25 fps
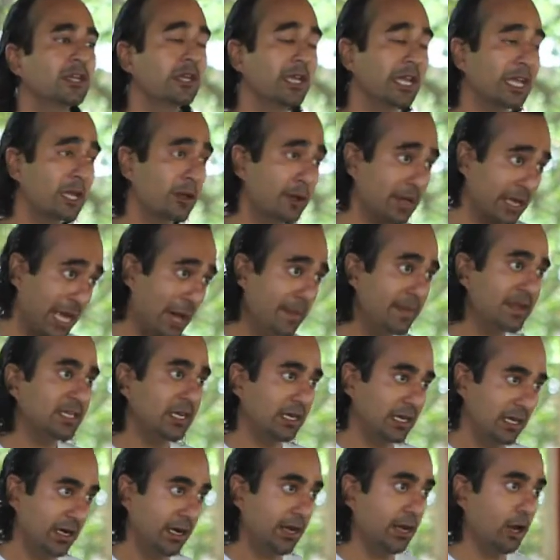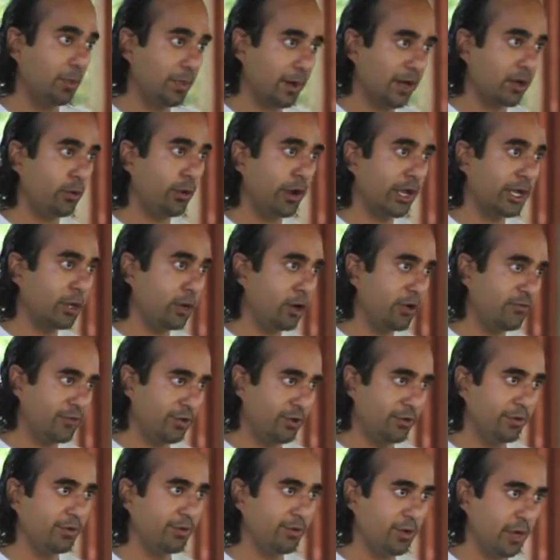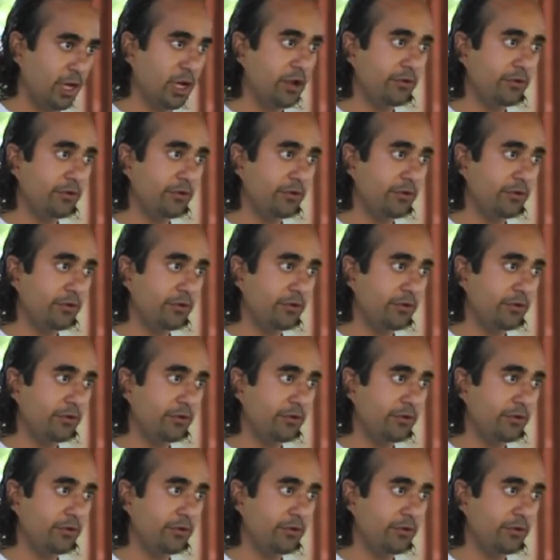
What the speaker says: It can be done a little bit quicker if you